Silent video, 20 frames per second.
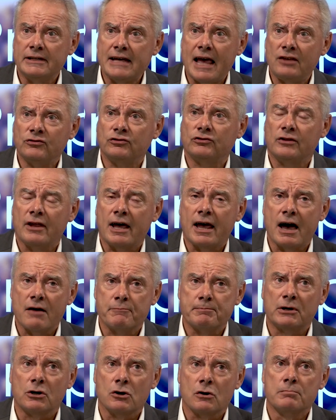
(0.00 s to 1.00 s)
yes, they
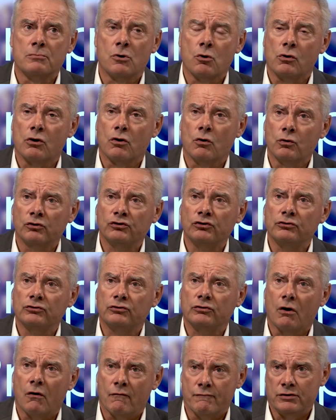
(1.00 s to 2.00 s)
have become more
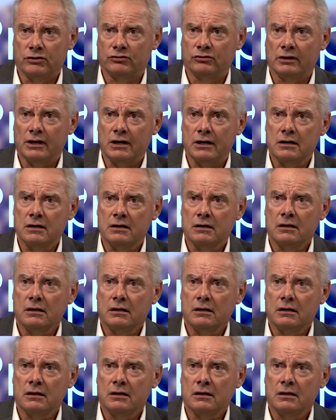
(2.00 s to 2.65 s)
cautious, obviously.